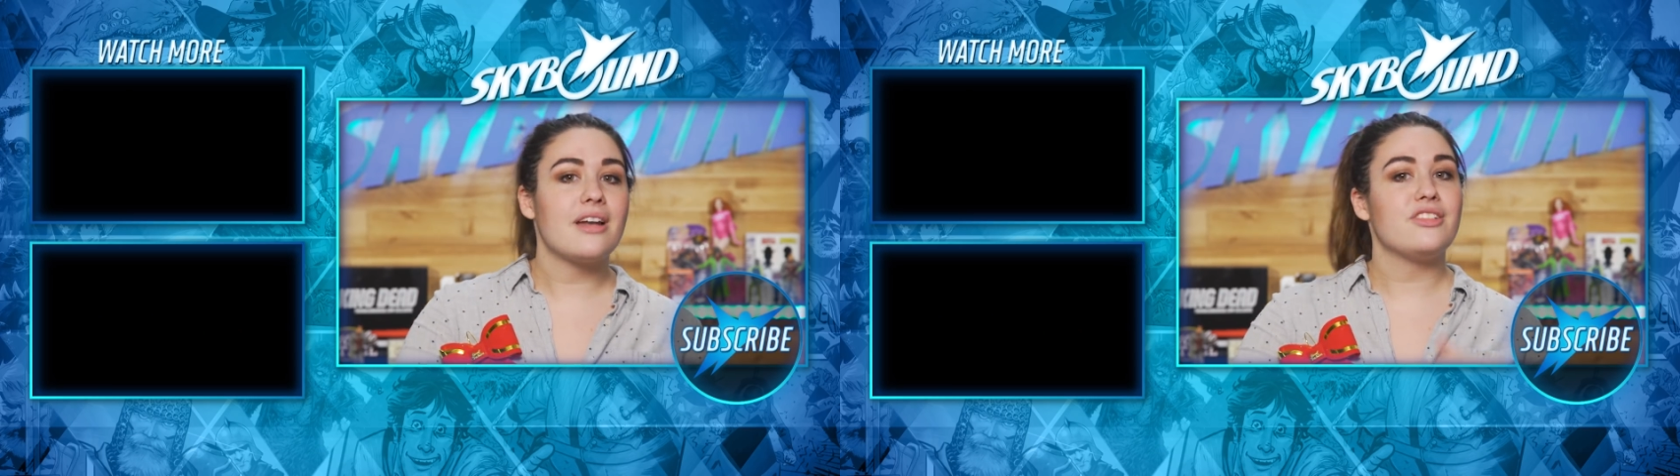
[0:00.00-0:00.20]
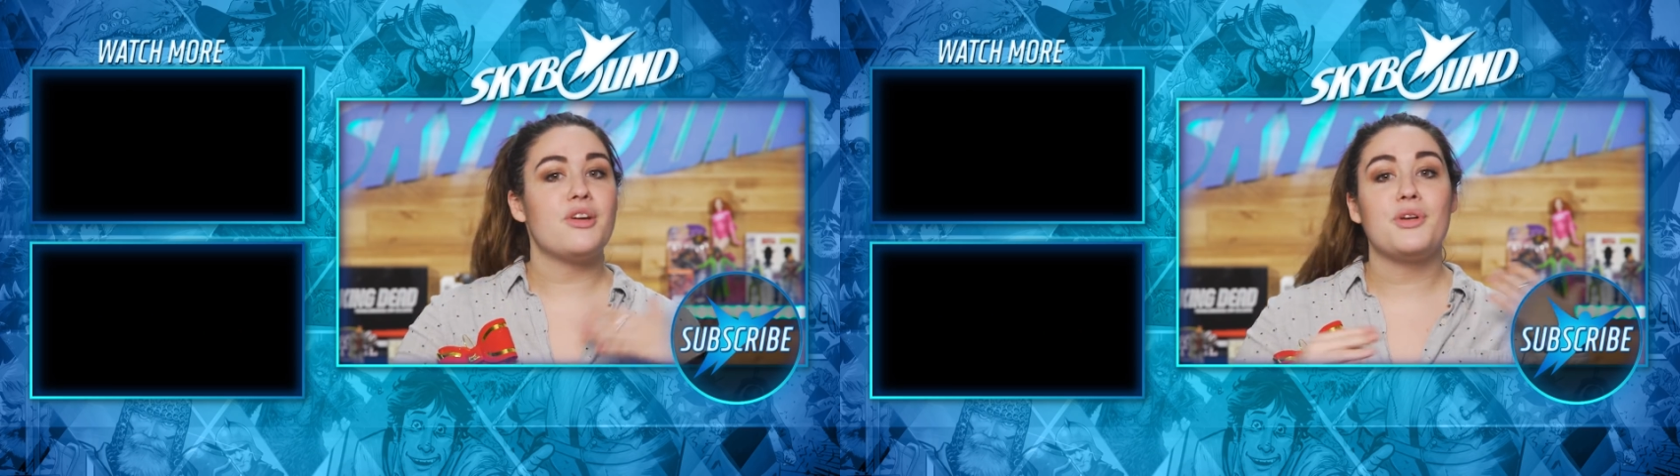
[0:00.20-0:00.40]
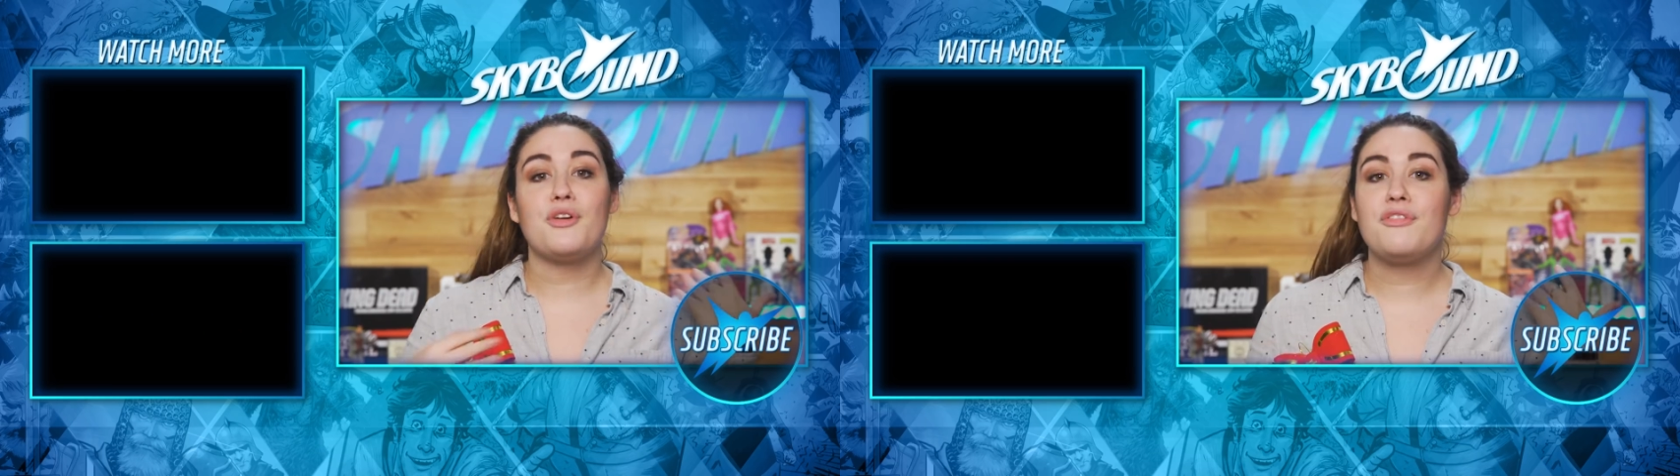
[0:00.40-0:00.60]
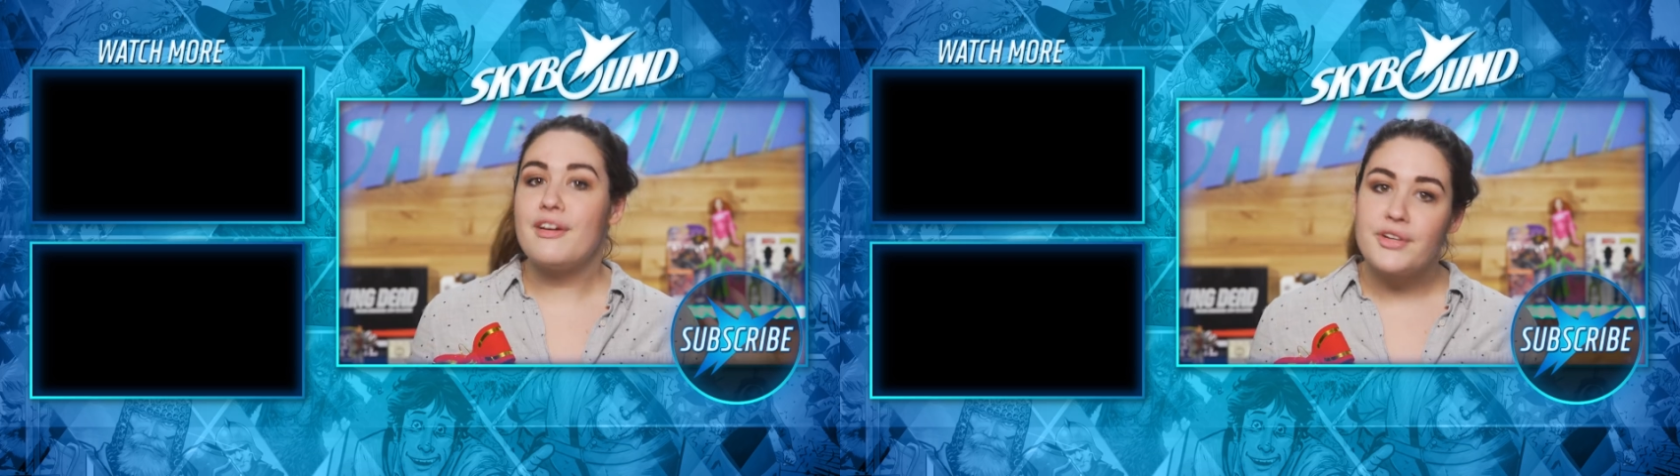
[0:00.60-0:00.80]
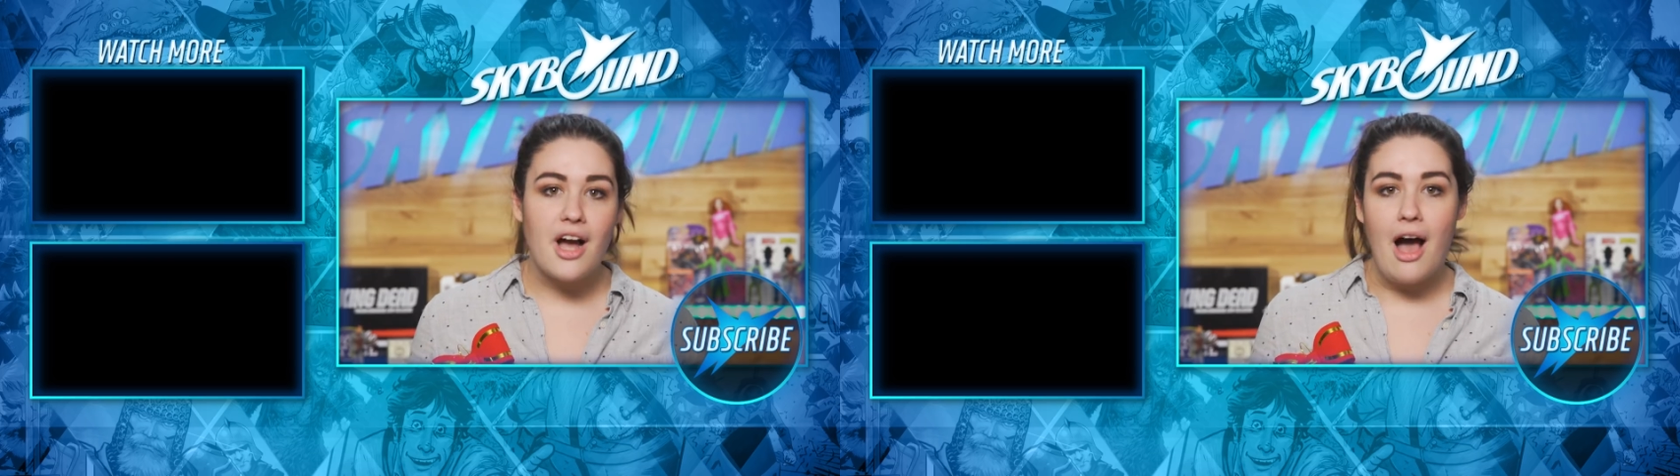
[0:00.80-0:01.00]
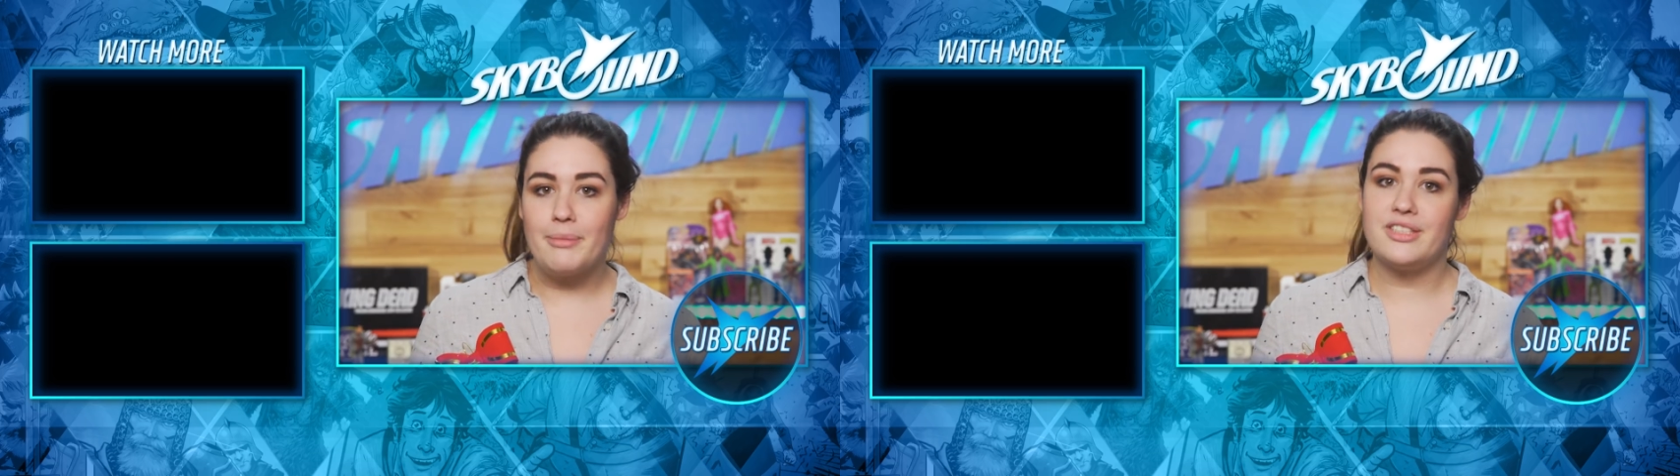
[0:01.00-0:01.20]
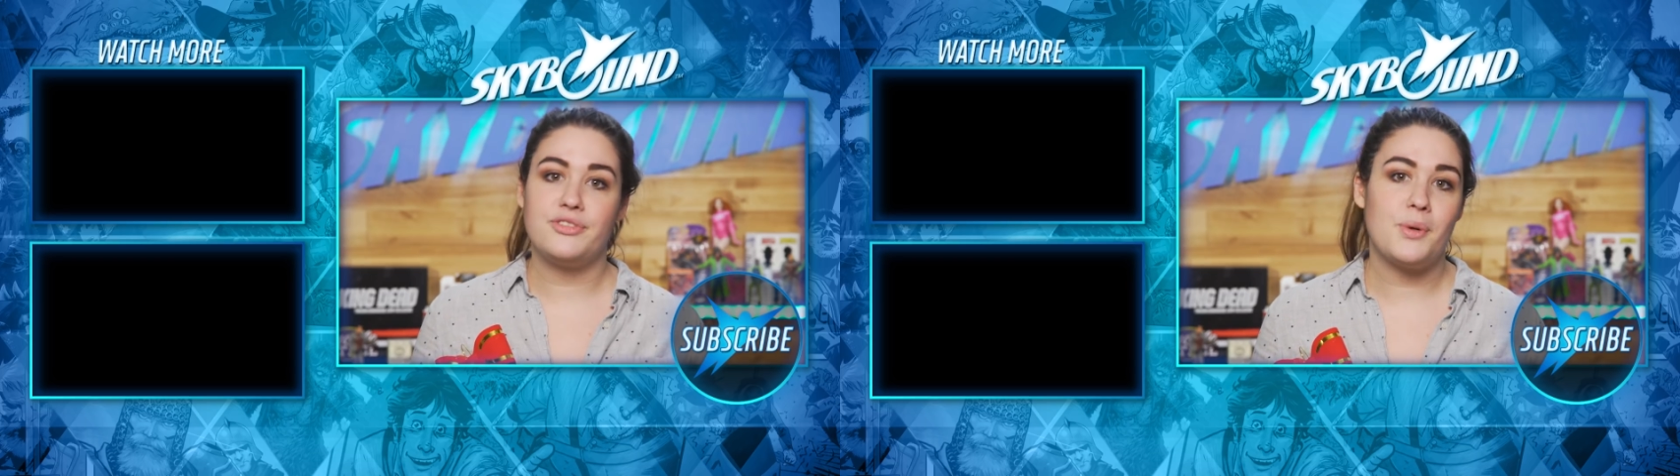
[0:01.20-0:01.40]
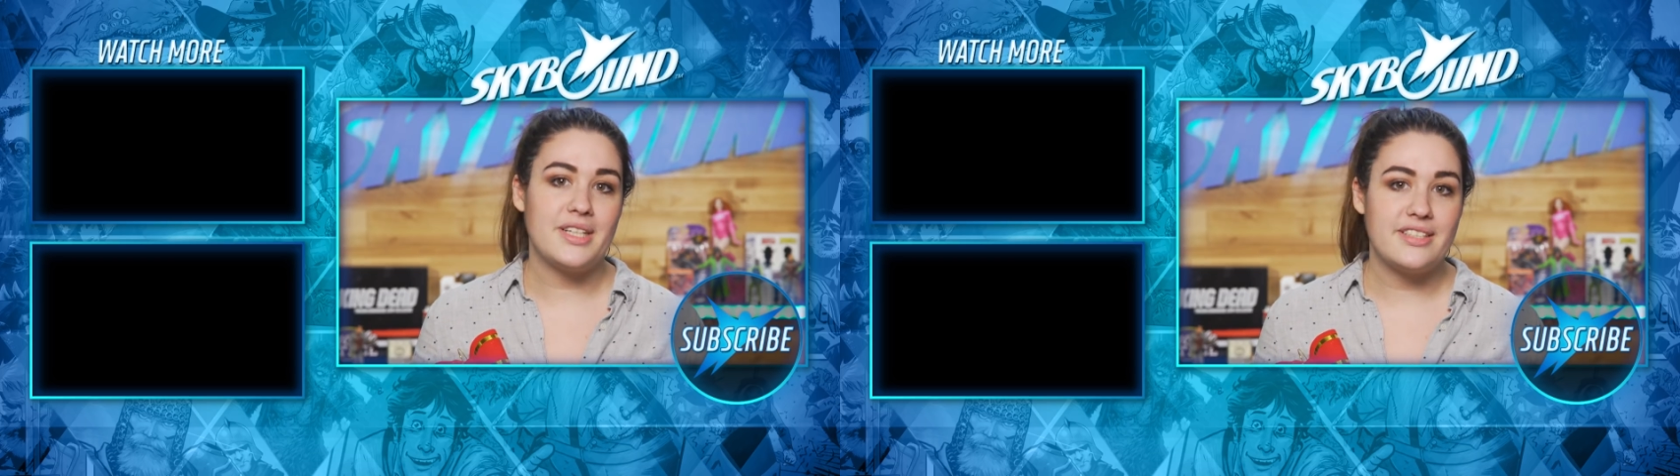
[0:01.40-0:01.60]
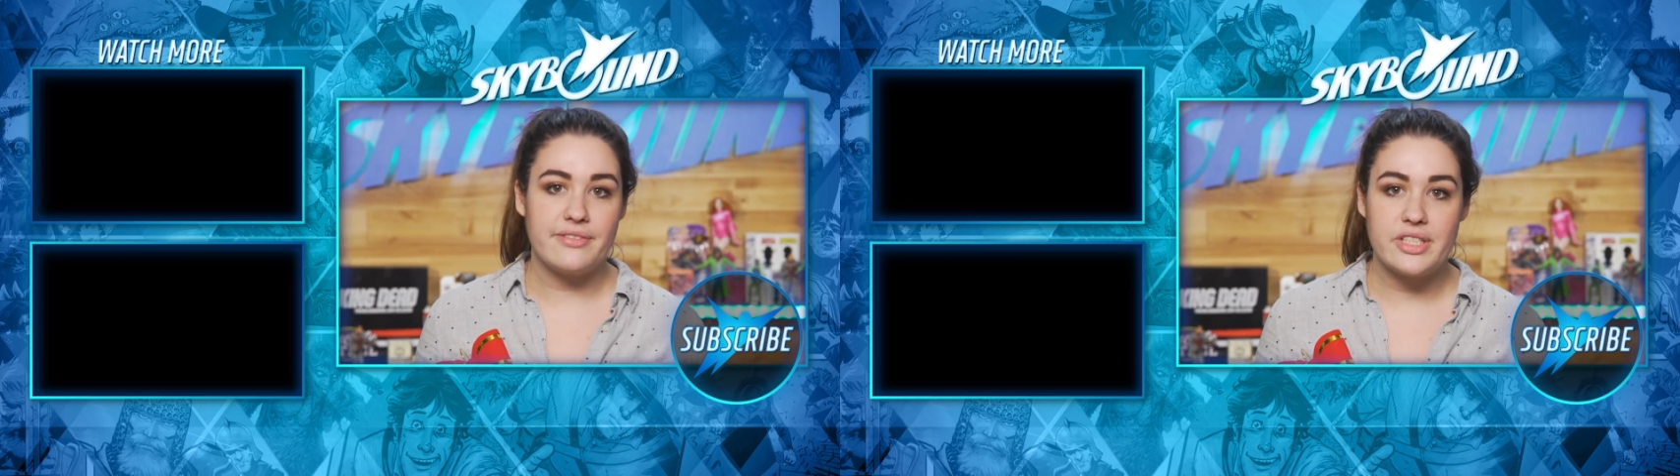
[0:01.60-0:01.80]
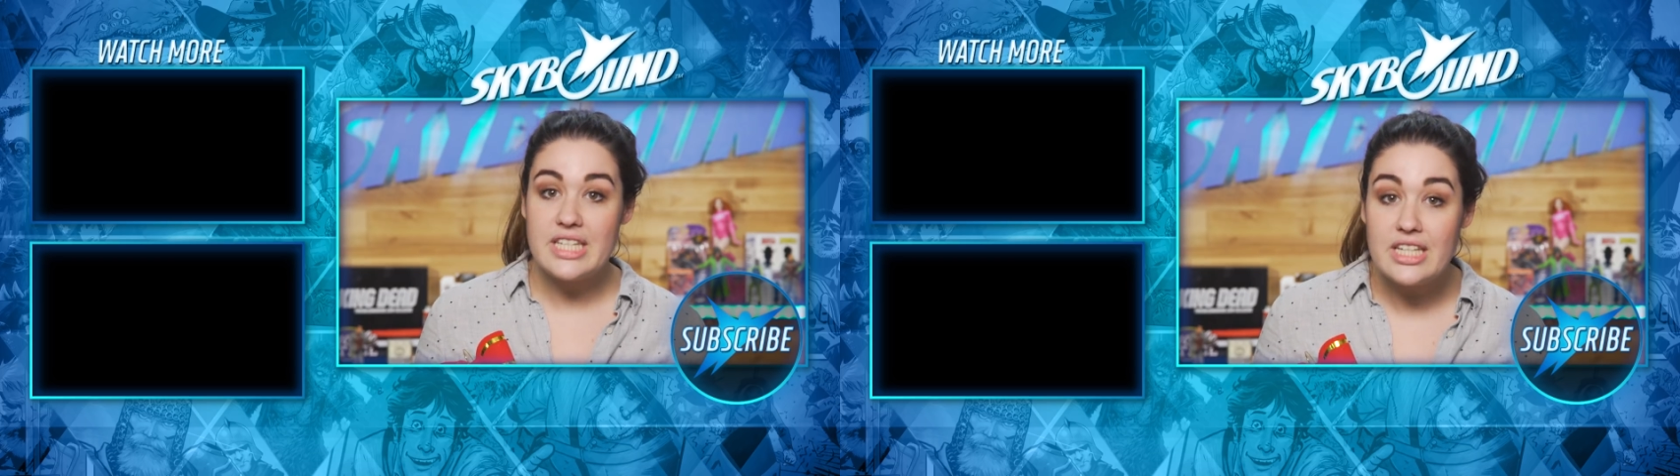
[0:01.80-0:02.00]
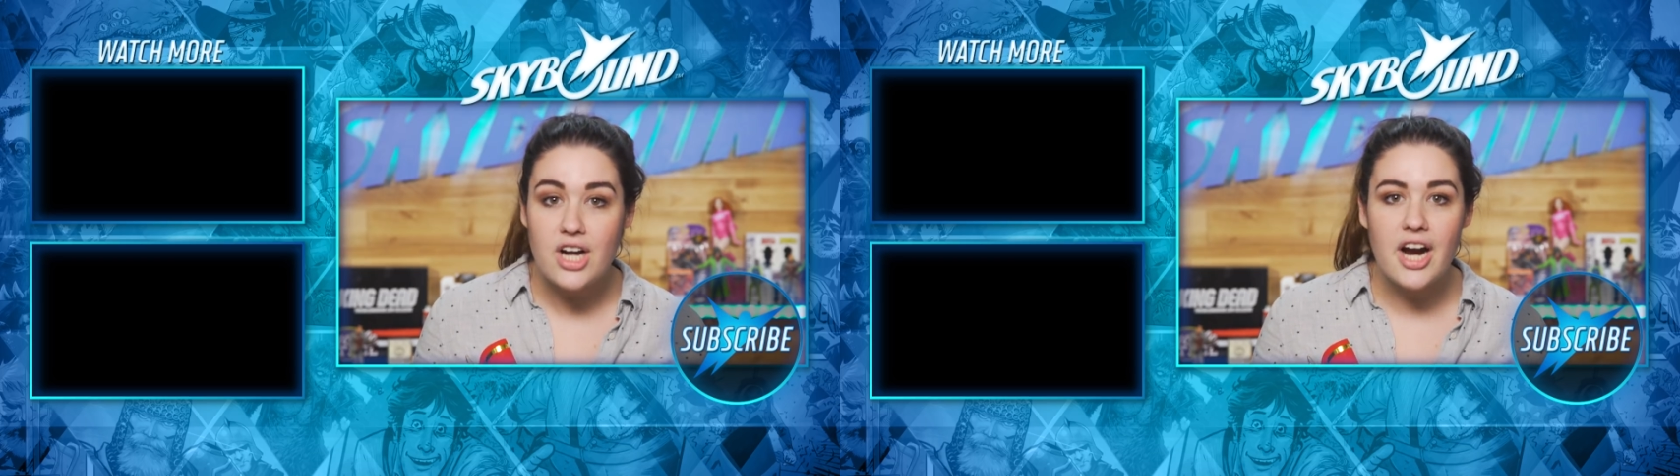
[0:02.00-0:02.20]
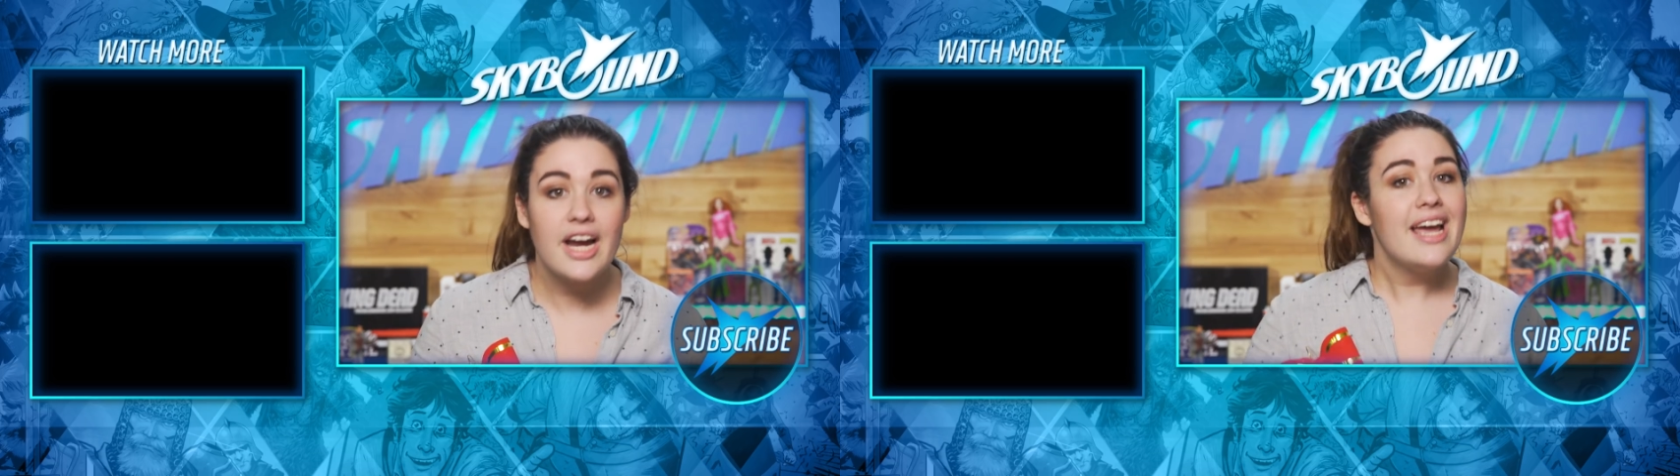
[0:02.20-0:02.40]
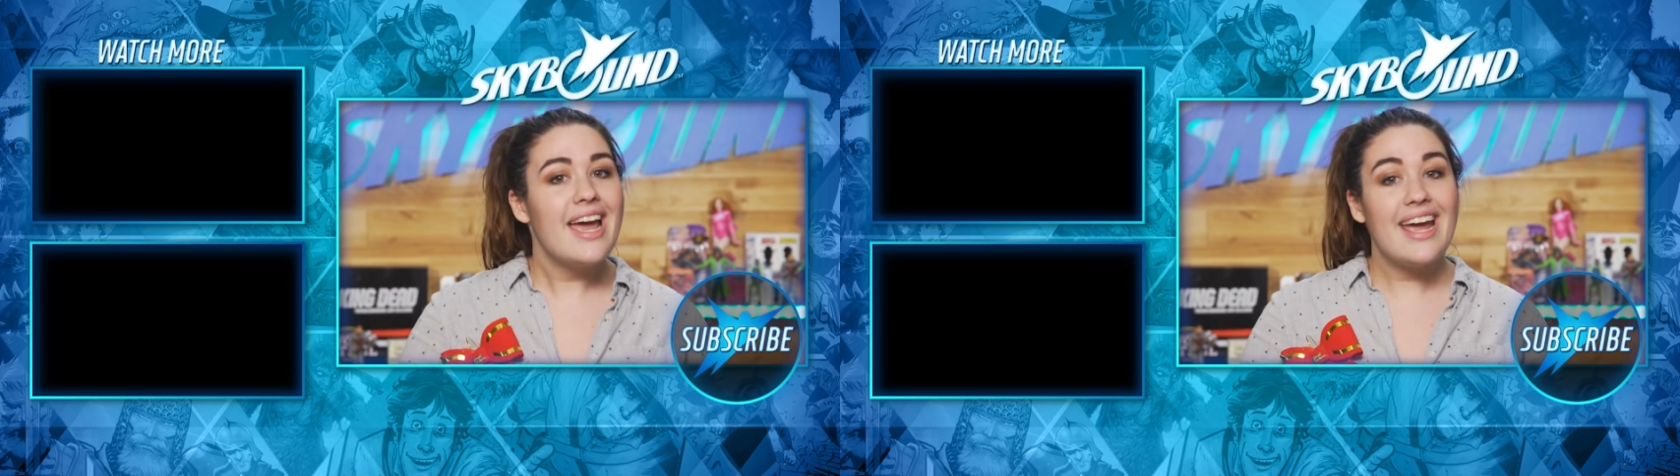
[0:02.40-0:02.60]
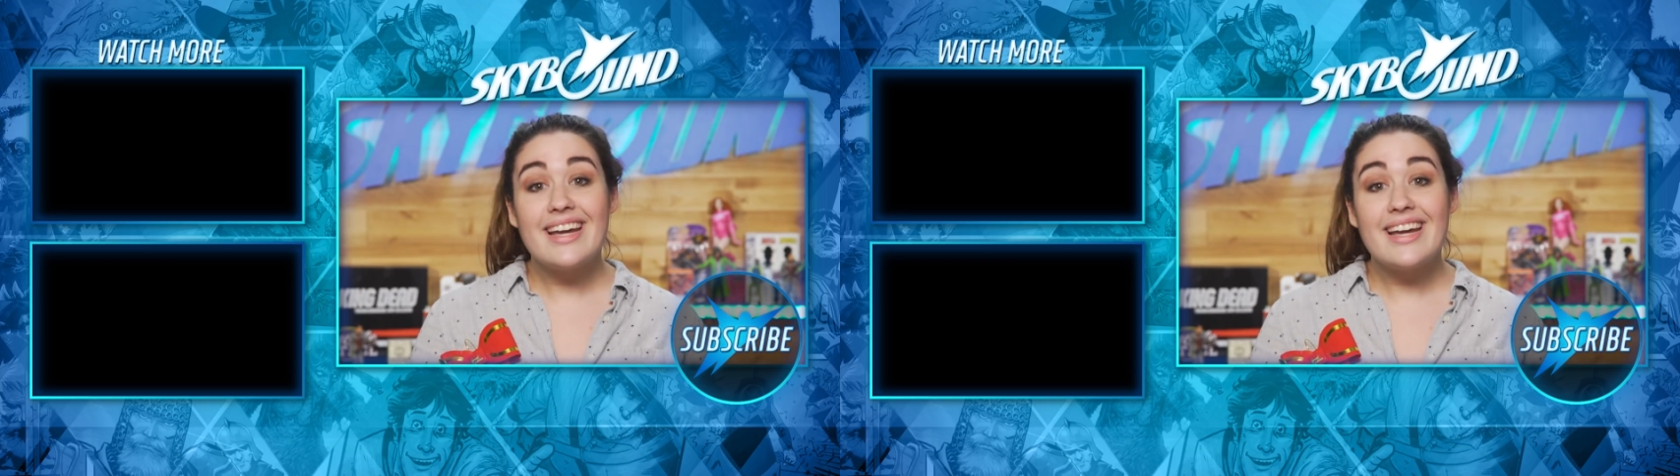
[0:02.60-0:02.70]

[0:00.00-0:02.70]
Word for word: let us know what your favorite comics of 2017 are,